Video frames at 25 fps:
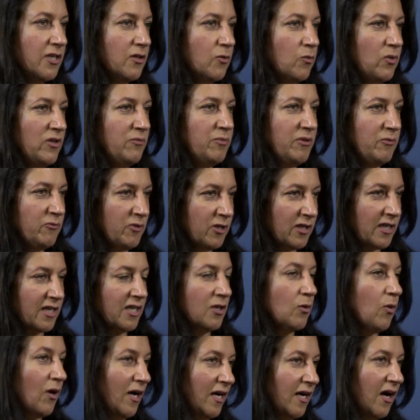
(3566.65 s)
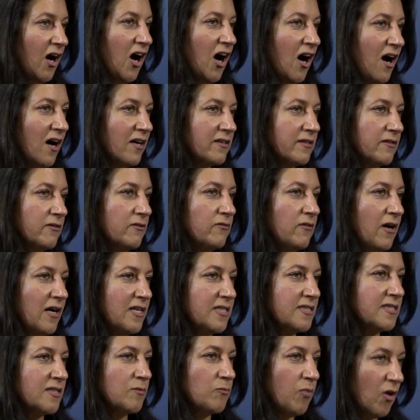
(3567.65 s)
we've been working quite hard at
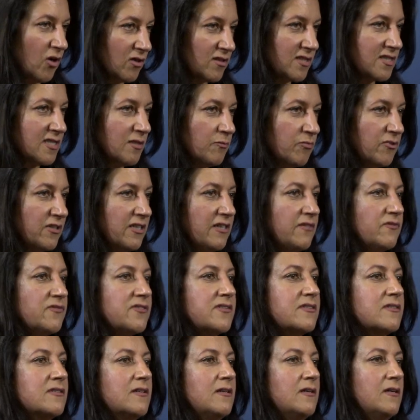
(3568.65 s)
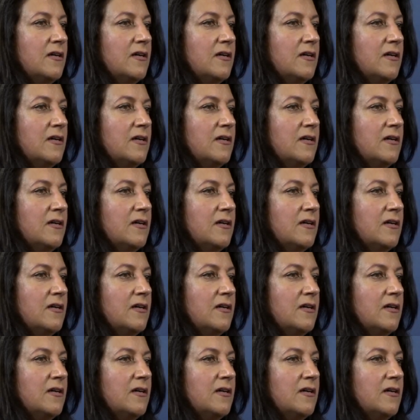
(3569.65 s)
writing policy briefs,